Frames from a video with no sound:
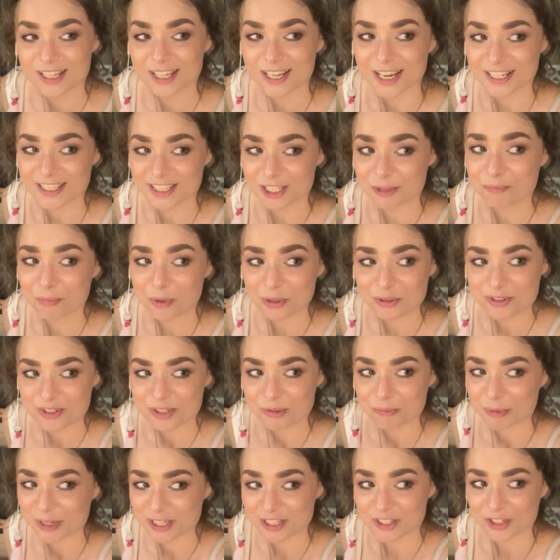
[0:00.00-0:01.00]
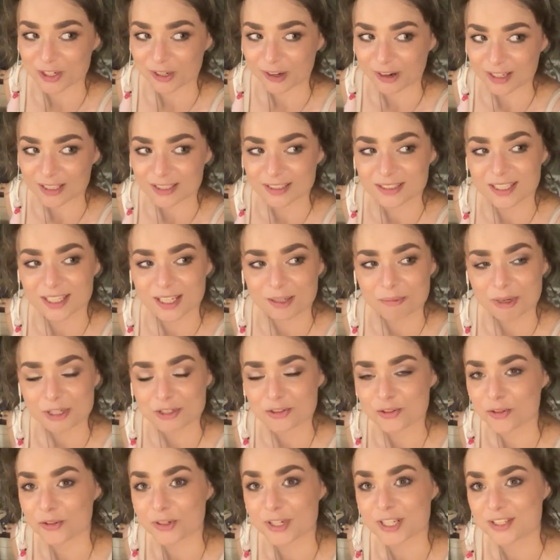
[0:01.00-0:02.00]
I did post a picture on my
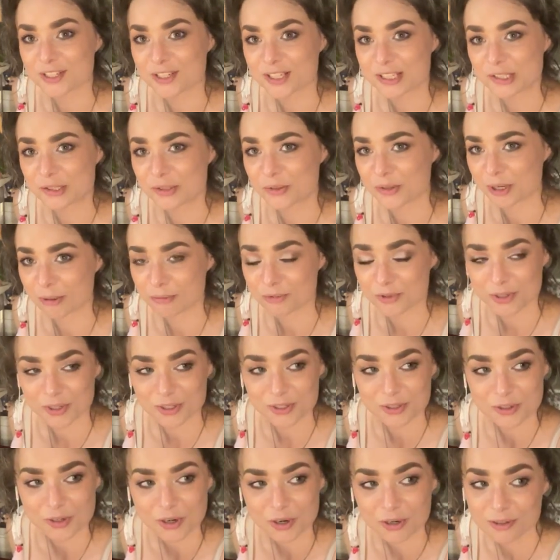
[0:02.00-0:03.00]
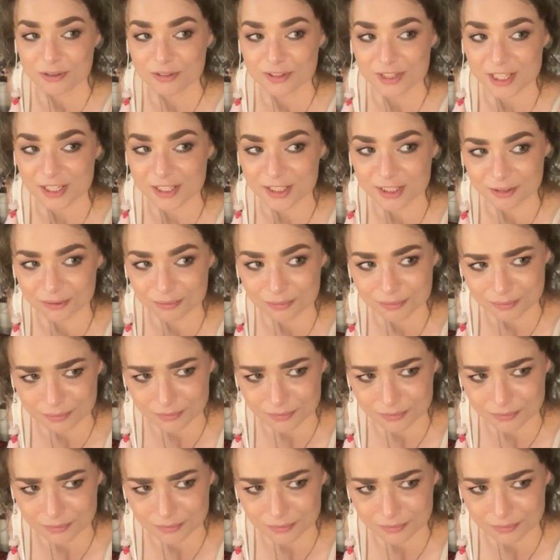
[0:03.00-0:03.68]
stories on Instagram, so you could go over there.